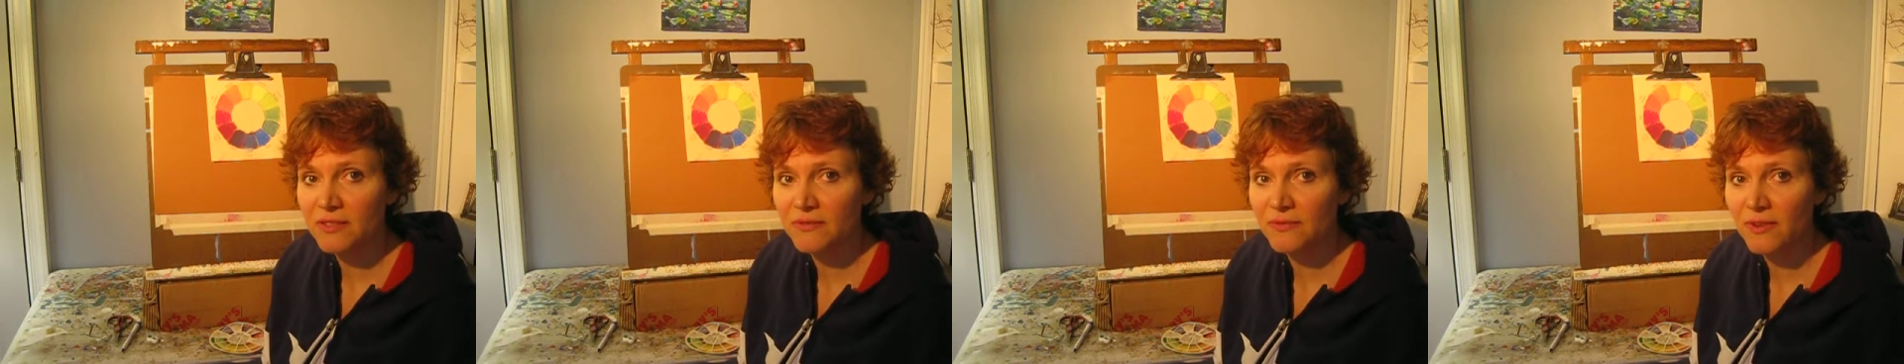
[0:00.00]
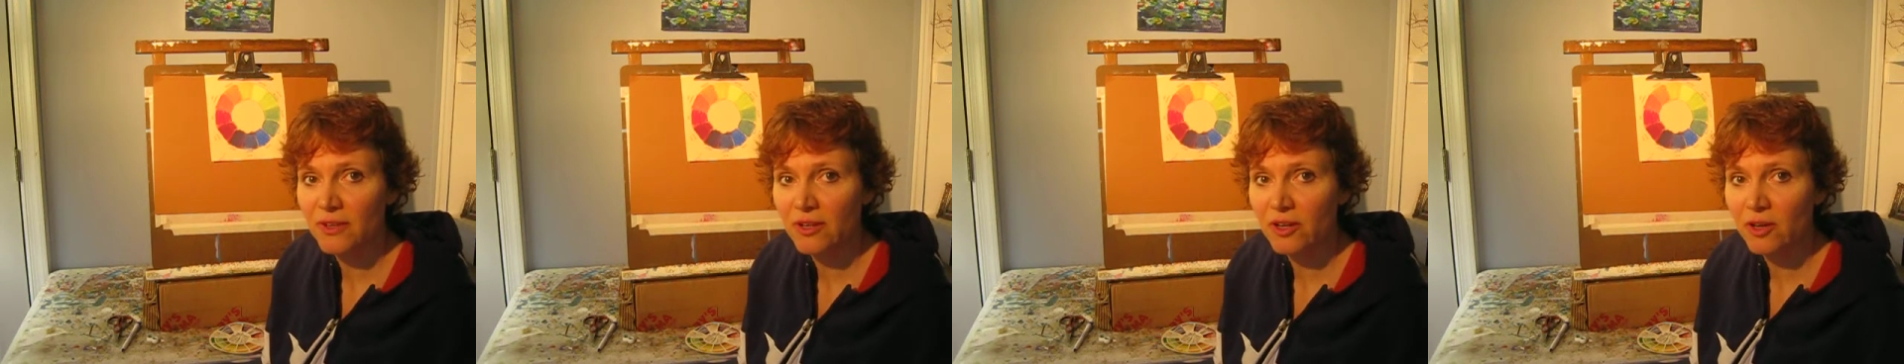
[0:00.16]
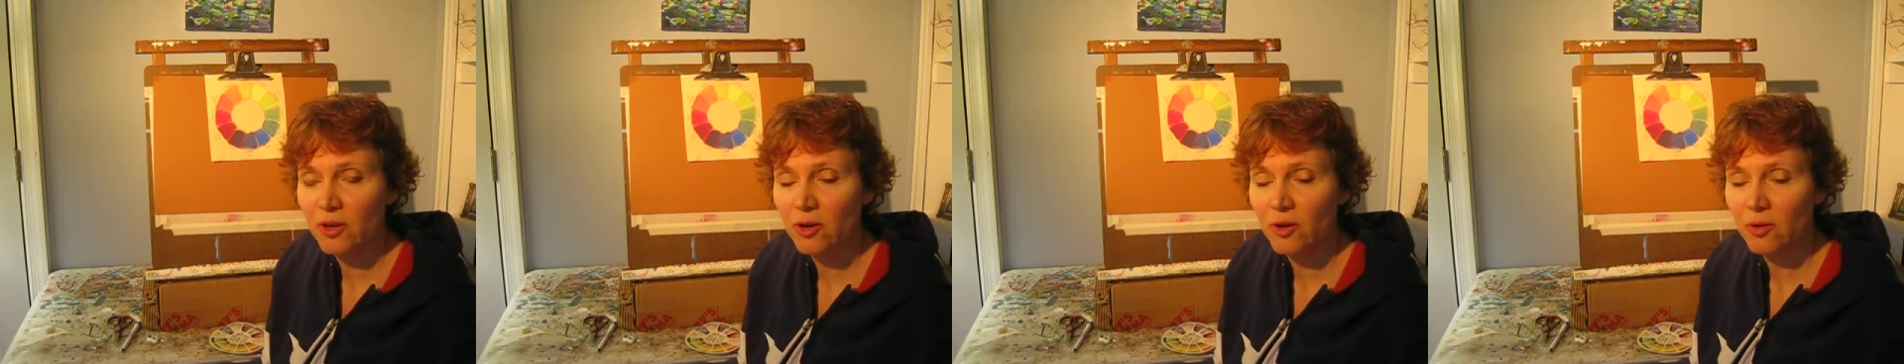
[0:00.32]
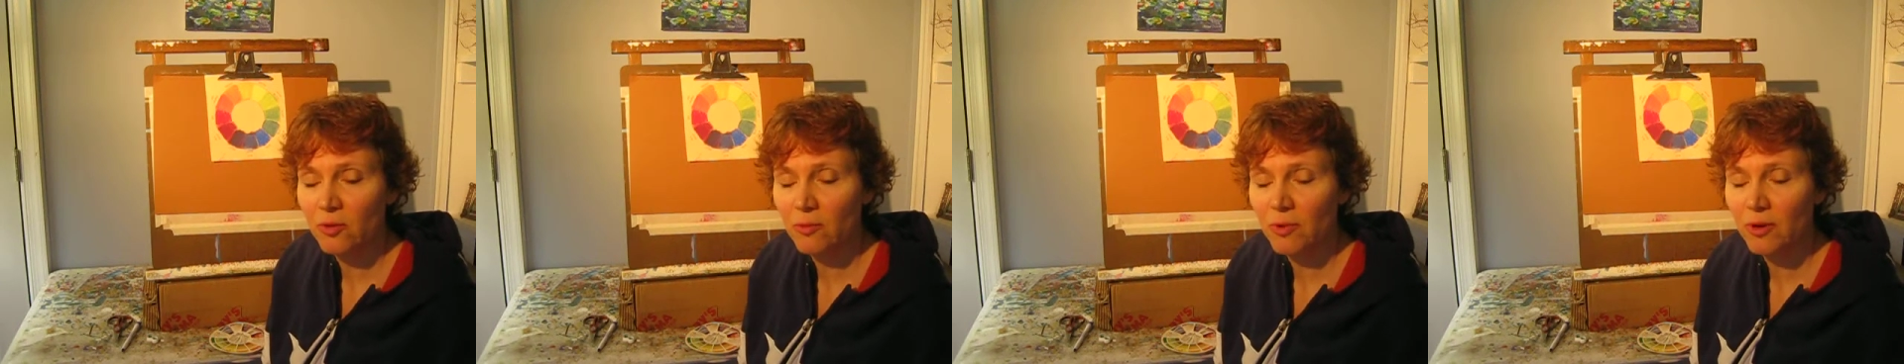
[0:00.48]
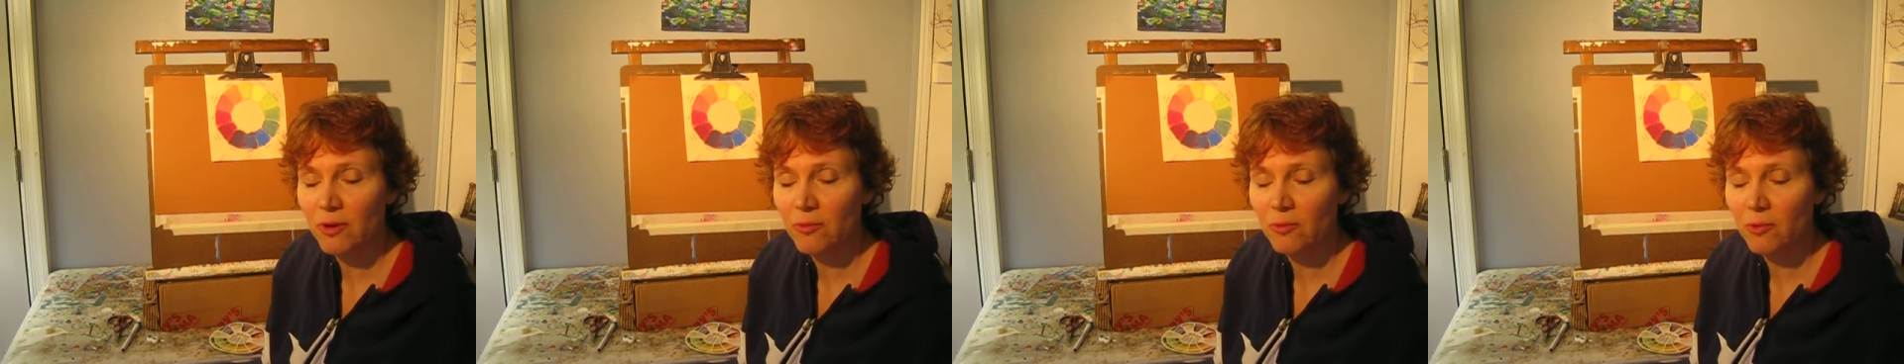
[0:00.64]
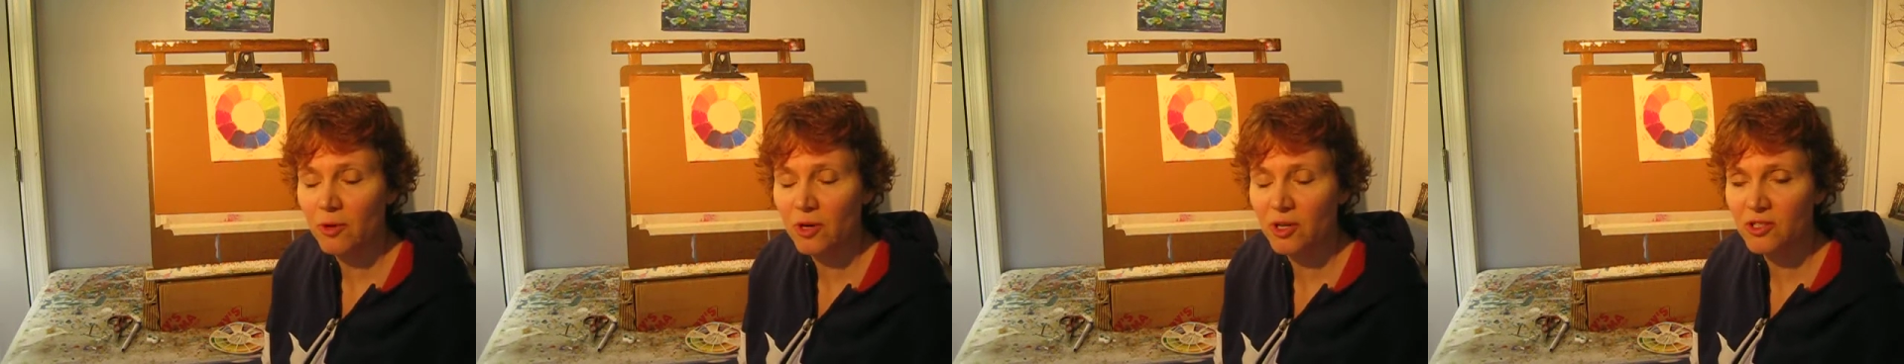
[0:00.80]
video we
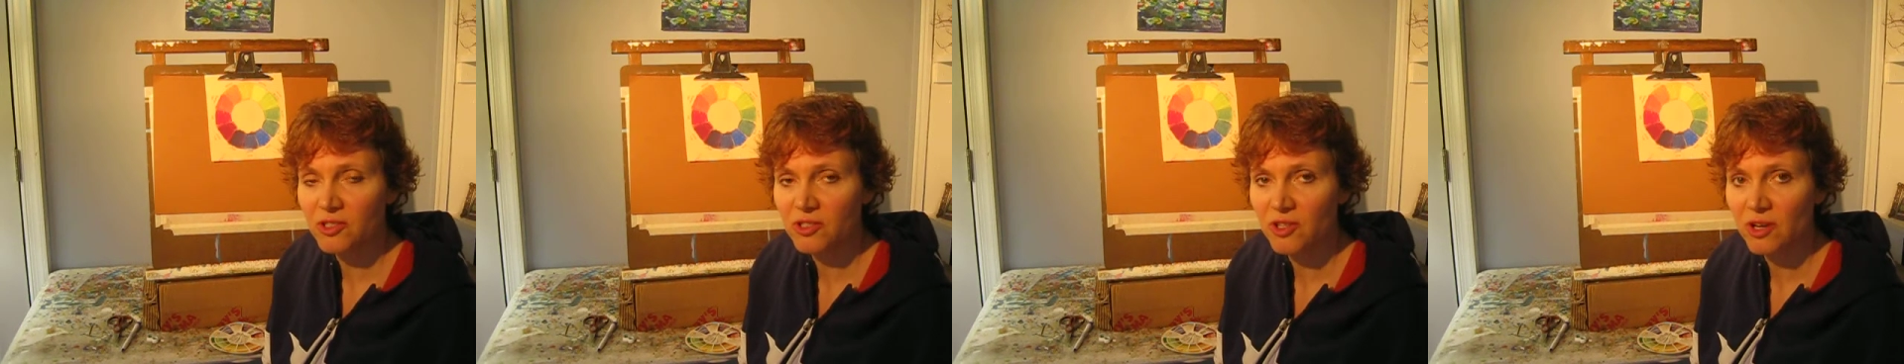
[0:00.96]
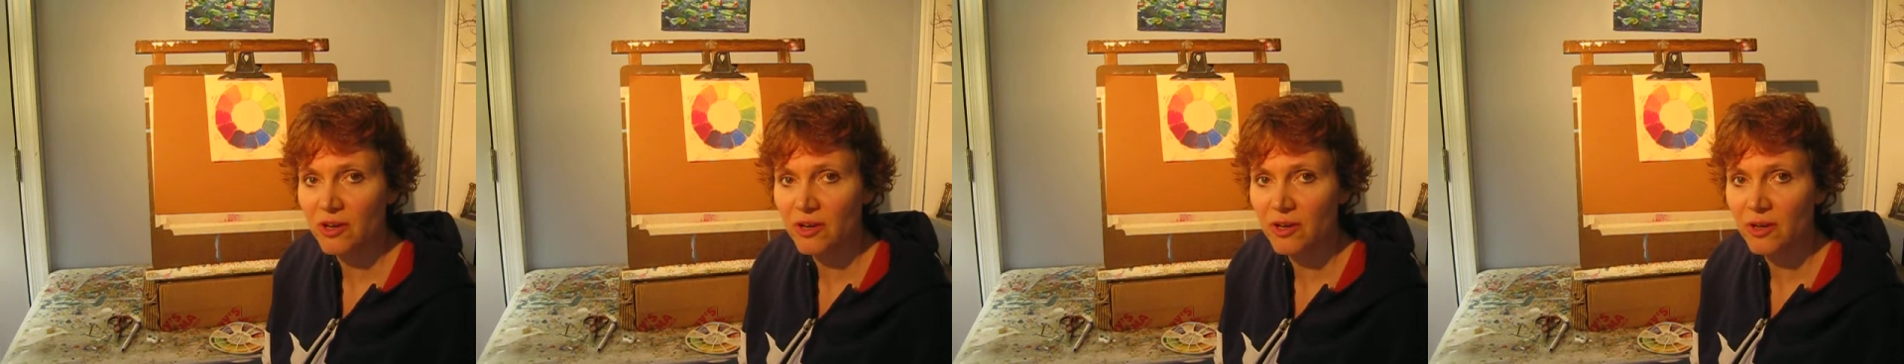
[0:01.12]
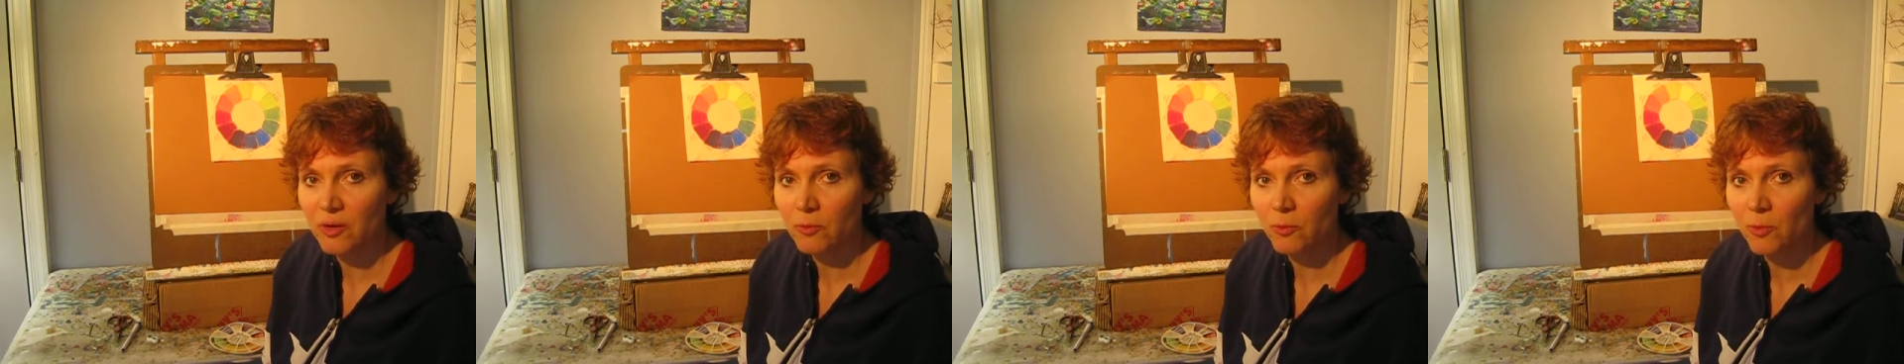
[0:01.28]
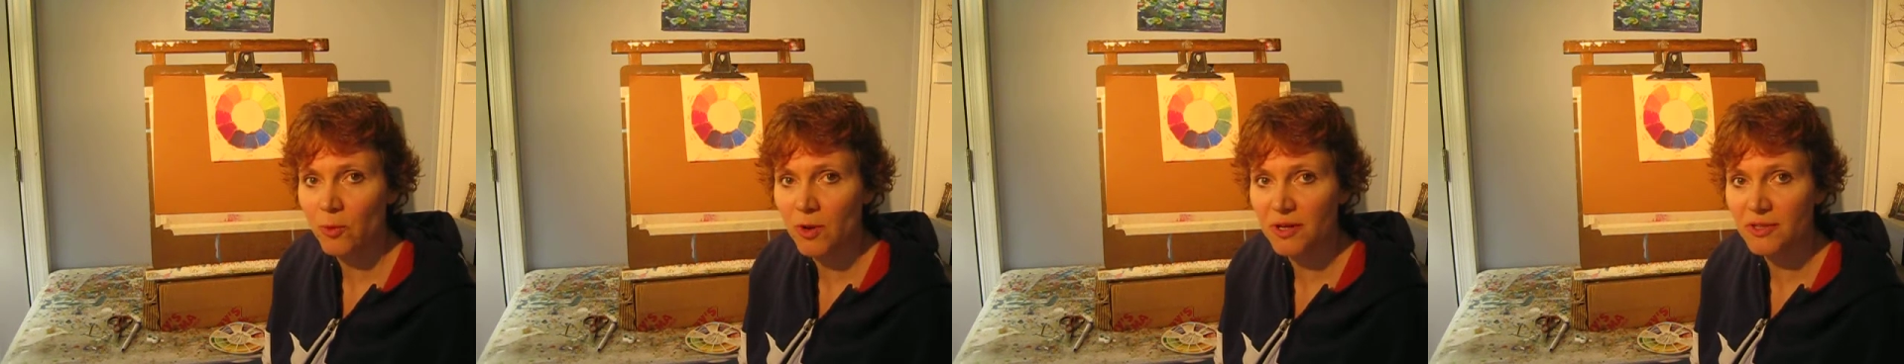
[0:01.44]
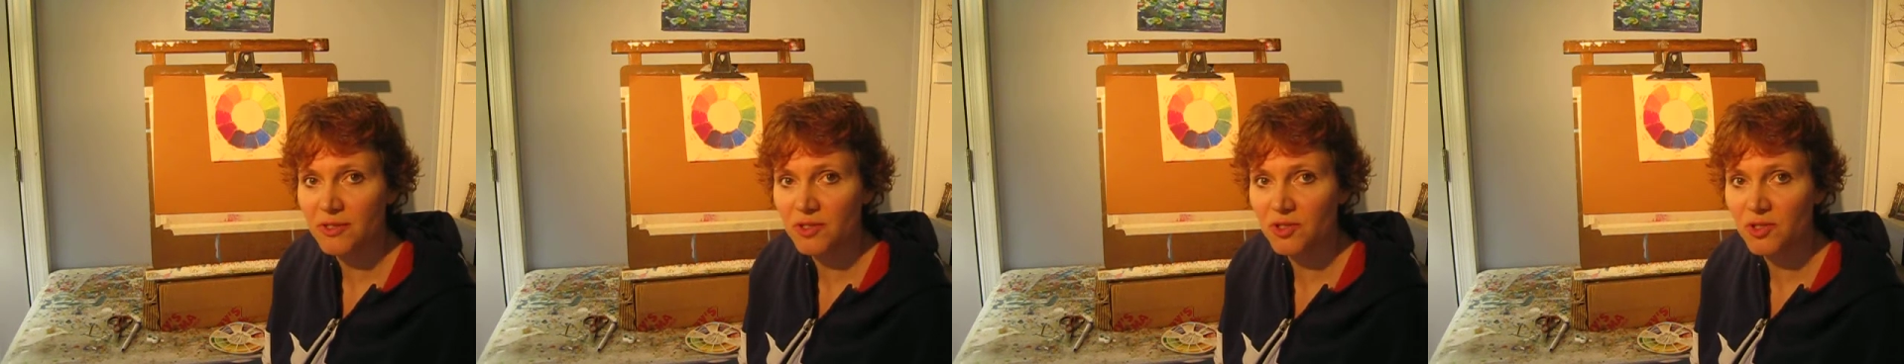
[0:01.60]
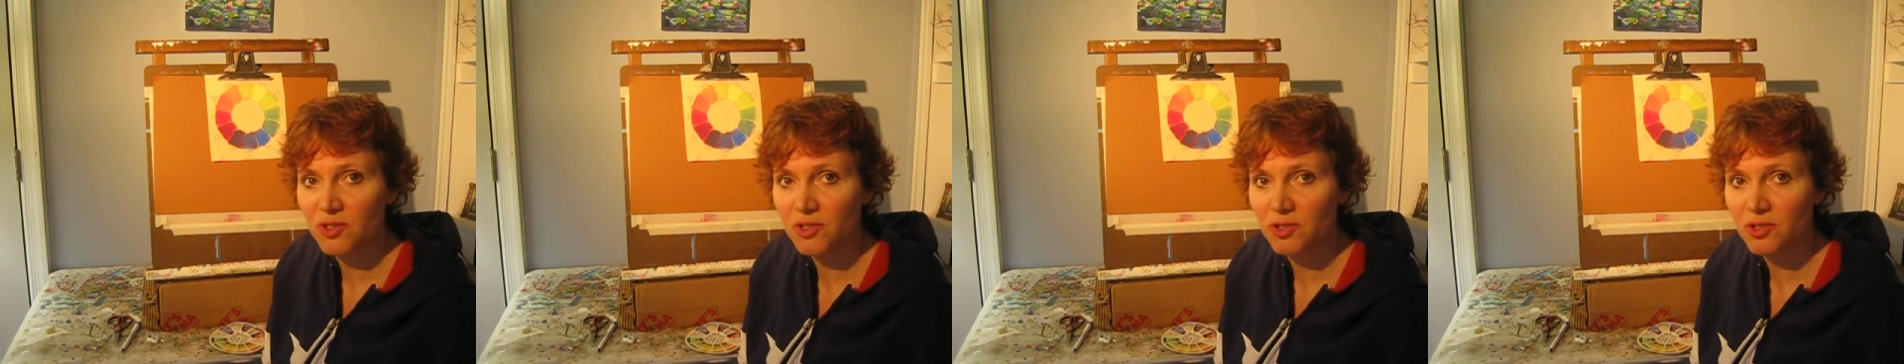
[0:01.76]
worked on was